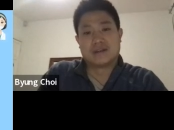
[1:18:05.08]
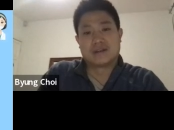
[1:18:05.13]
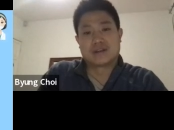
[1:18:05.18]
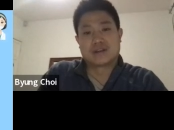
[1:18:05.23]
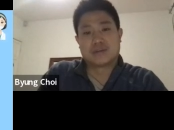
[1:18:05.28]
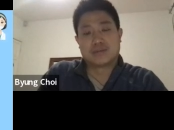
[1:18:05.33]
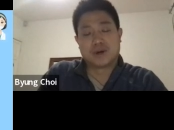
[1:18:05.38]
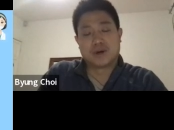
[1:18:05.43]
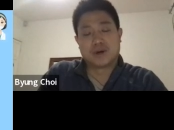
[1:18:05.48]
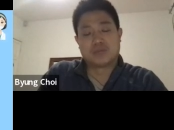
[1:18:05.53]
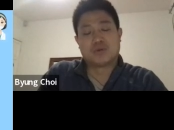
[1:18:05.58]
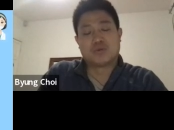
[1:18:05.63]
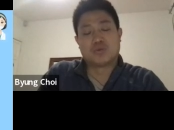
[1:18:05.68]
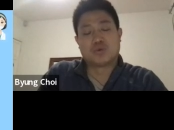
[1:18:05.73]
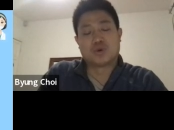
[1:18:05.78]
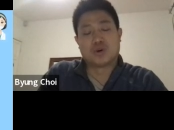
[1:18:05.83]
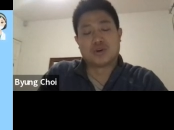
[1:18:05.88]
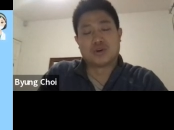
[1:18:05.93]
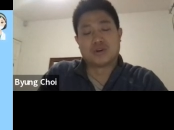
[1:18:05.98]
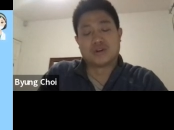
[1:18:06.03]
compartment
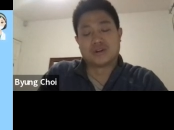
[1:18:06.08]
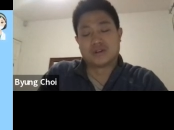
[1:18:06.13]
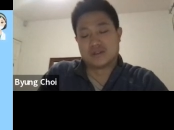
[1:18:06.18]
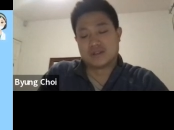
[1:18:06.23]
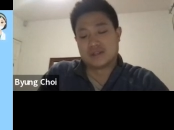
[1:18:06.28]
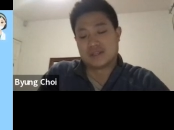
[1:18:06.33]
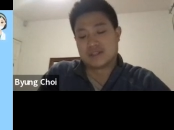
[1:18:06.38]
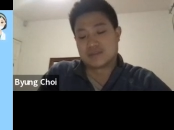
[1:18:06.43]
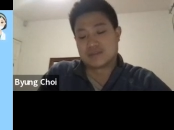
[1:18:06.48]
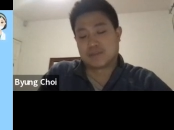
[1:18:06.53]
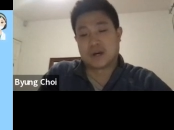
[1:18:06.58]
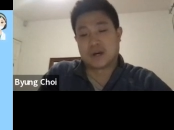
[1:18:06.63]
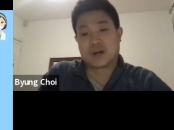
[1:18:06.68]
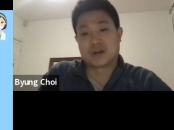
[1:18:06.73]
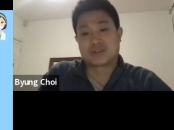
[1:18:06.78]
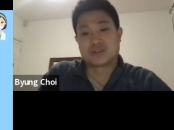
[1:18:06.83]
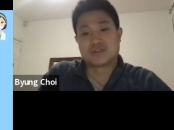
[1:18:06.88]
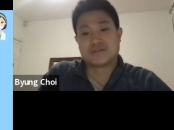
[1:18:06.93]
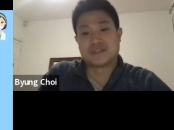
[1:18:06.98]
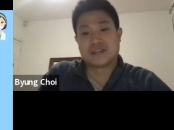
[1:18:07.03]
1 is
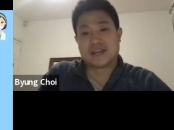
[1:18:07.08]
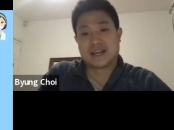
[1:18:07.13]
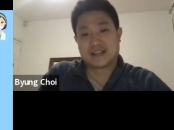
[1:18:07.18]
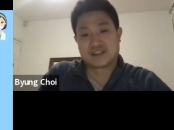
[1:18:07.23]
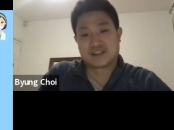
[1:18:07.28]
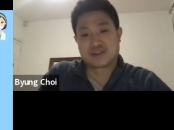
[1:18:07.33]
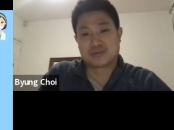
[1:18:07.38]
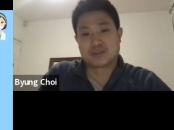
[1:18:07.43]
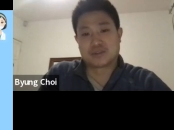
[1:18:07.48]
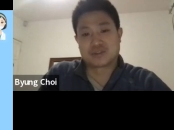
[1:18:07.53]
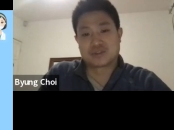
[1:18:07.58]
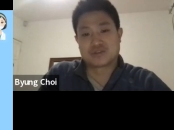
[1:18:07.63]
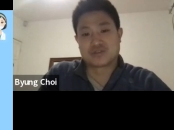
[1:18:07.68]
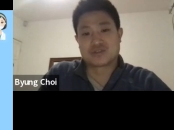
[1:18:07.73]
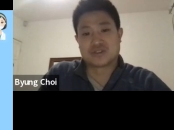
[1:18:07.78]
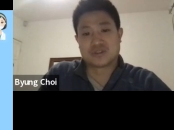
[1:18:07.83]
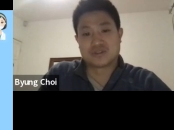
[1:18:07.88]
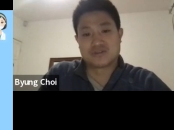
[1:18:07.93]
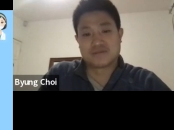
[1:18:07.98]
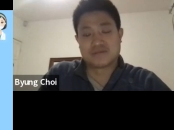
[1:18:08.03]
part of the anatomical
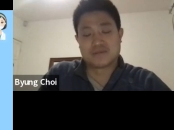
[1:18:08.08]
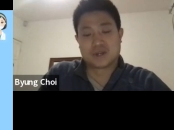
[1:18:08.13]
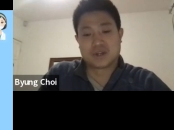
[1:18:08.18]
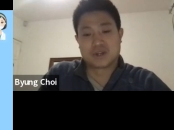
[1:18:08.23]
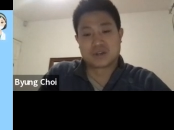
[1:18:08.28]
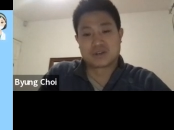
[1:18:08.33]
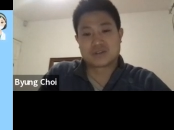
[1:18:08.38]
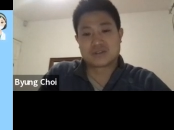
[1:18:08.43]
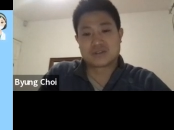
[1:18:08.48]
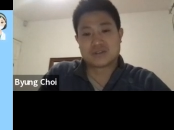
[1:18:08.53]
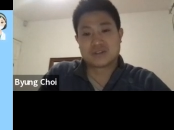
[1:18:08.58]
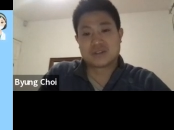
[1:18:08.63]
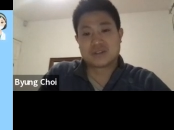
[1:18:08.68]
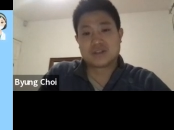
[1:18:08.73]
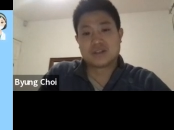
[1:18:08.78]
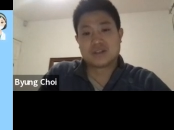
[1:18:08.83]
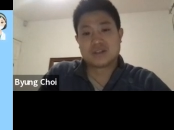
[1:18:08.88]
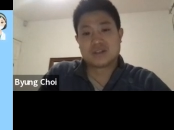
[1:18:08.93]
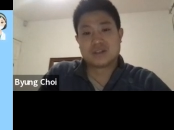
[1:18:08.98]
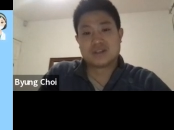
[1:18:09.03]
stuff box,
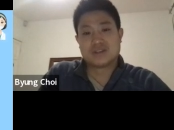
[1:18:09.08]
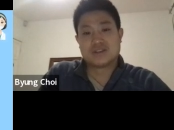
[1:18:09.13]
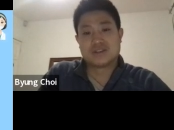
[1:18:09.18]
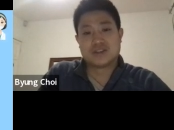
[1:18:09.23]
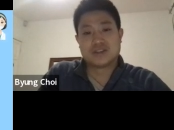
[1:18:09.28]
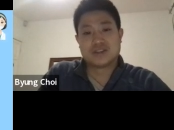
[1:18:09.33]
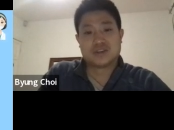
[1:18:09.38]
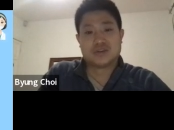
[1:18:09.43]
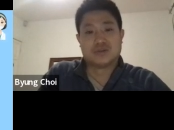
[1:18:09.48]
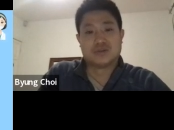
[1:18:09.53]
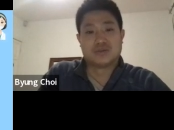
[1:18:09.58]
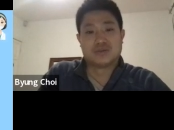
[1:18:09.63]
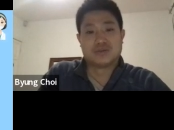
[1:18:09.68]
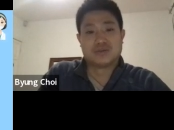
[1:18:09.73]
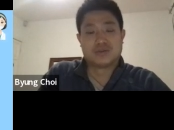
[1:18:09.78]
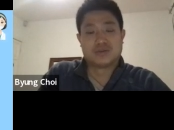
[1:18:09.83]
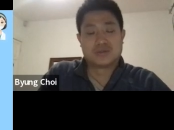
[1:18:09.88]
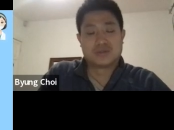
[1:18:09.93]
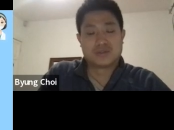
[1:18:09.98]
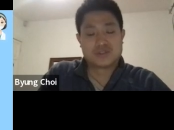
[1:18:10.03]
so you
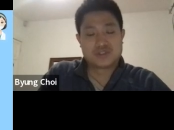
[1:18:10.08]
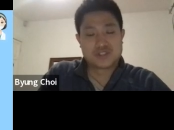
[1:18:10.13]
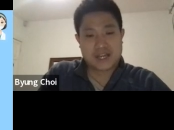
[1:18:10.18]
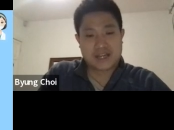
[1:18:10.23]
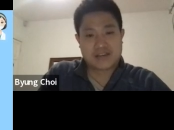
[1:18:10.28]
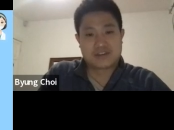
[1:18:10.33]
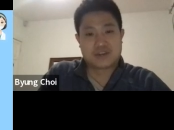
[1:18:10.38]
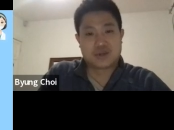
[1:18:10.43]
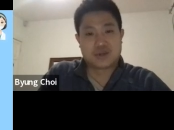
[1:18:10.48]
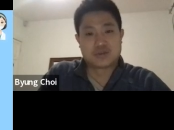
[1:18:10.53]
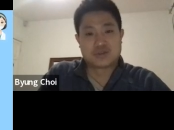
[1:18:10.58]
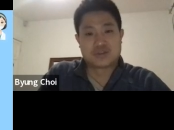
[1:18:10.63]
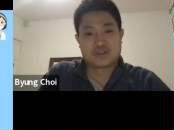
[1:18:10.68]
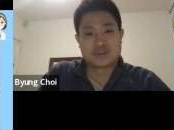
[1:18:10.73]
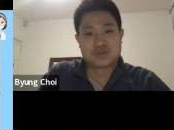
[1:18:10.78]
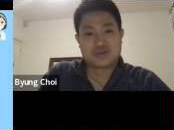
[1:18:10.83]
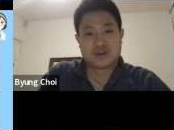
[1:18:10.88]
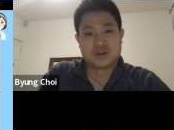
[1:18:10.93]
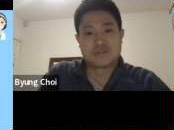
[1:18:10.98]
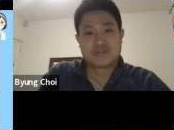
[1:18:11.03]
check those
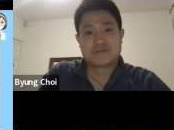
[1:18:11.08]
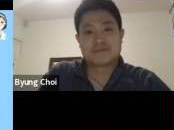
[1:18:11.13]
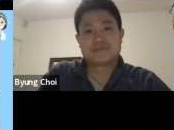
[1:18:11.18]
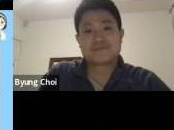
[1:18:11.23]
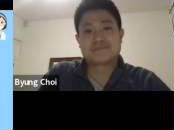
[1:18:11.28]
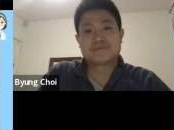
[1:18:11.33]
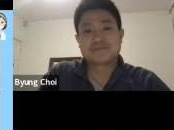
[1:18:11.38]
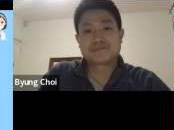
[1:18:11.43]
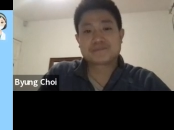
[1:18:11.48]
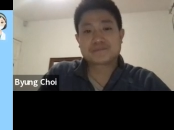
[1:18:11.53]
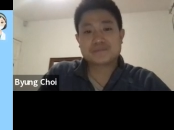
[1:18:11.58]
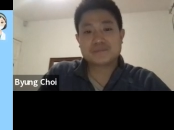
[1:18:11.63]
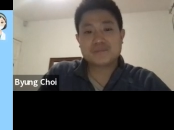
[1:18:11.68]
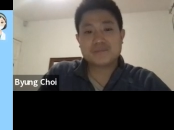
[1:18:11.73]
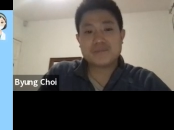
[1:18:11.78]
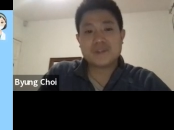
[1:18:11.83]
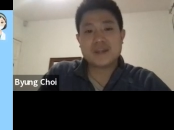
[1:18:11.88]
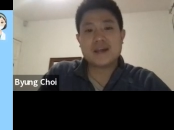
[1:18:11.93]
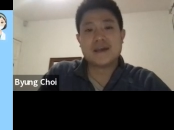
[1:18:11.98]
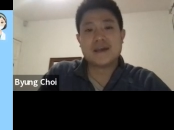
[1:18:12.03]
2 off,
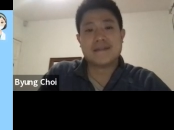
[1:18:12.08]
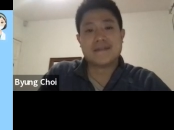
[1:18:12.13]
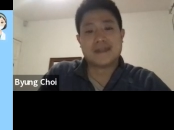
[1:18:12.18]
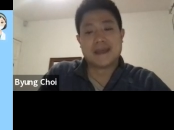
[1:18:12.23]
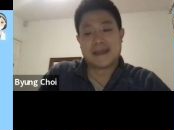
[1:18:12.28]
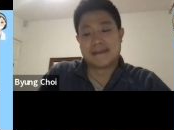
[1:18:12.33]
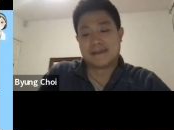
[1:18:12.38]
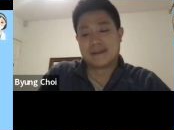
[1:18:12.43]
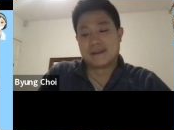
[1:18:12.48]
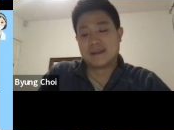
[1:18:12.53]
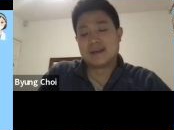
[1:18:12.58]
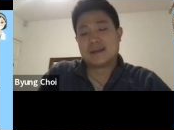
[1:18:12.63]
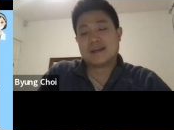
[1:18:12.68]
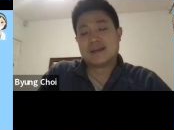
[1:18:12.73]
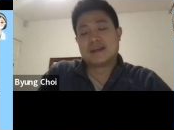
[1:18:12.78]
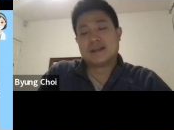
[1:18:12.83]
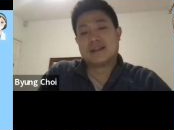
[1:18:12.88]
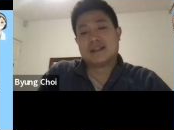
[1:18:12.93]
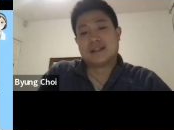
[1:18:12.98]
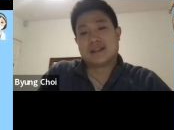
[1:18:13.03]
and then
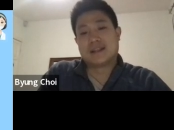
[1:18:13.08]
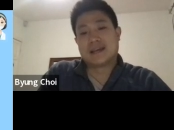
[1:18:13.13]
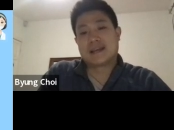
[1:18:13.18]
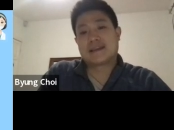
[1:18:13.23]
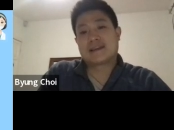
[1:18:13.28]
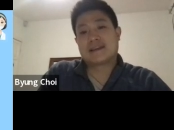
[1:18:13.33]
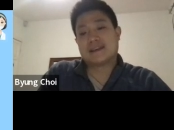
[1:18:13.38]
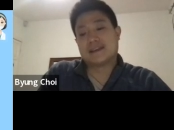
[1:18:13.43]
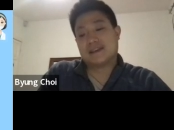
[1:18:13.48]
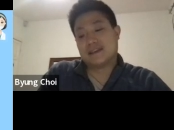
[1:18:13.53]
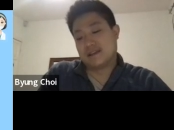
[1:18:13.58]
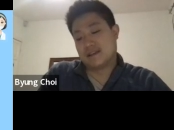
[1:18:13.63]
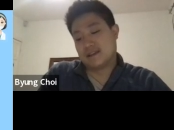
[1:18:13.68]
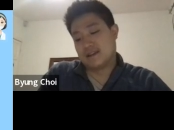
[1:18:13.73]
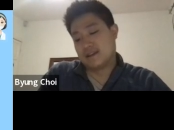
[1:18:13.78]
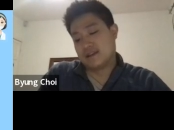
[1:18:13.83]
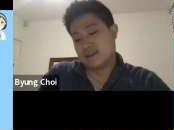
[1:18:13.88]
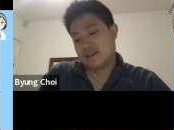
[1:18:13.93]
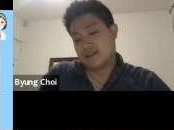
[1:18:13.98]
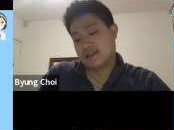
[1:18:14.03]
like
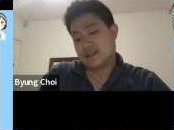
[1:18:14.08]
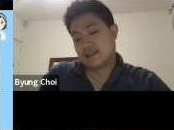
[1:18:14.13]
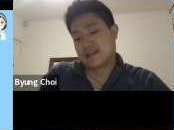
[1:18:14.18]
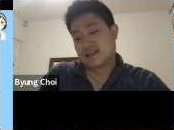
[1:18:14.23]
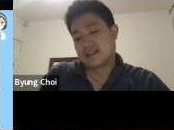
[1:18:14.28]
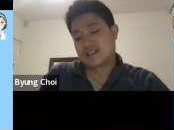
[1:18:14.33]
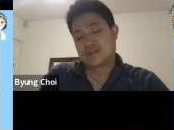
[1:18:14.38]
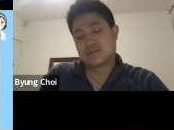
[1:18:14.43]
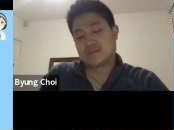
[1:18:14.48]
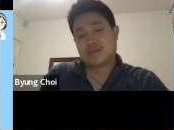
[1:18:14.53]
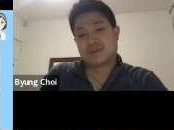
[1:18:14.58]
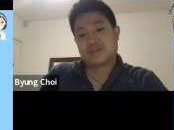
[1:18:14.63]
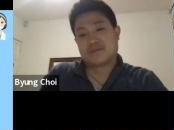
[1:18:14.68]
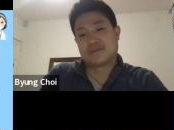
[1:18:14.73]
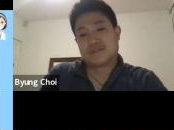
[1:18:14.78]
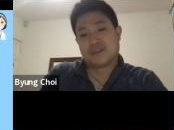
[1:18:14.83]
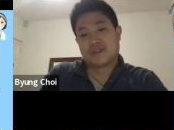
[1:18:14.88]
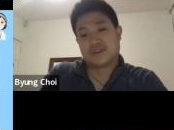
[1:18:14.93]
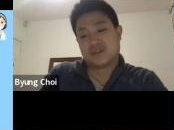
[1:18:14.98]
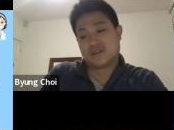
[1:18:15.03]
in the anatomy
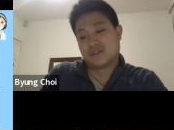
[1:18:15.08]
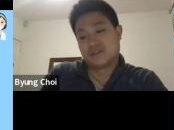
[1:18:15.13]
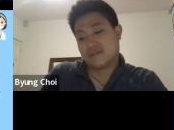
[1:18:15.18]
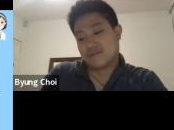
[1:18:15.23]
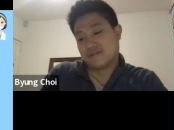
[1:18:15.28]
of the